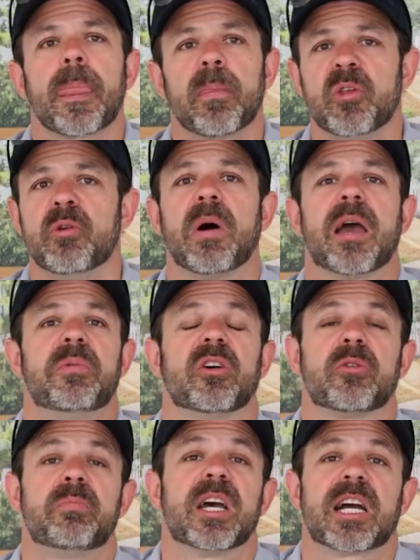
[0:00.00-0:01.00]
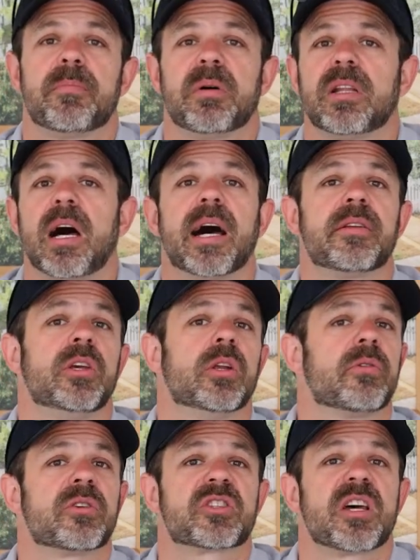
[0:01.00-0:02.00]
You might be able to pick up a lot.
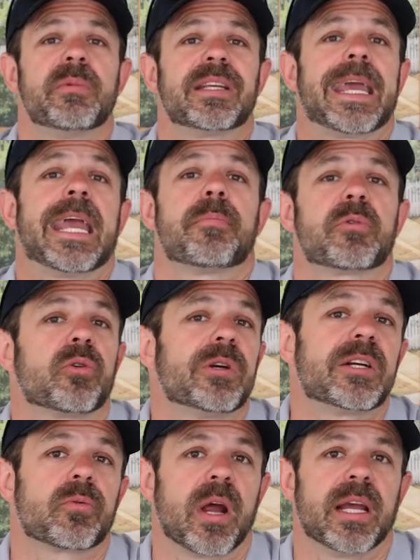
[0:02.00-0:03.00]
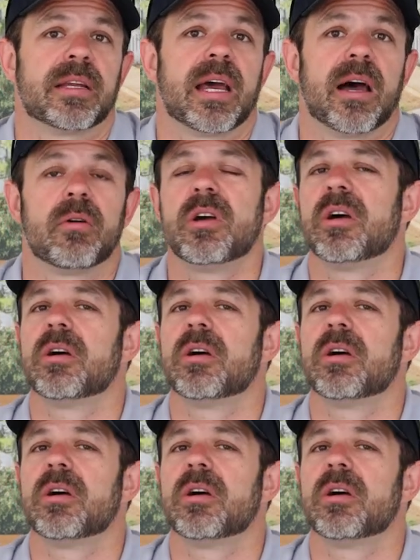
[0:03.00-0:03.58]
There's some in Camp Creek right now.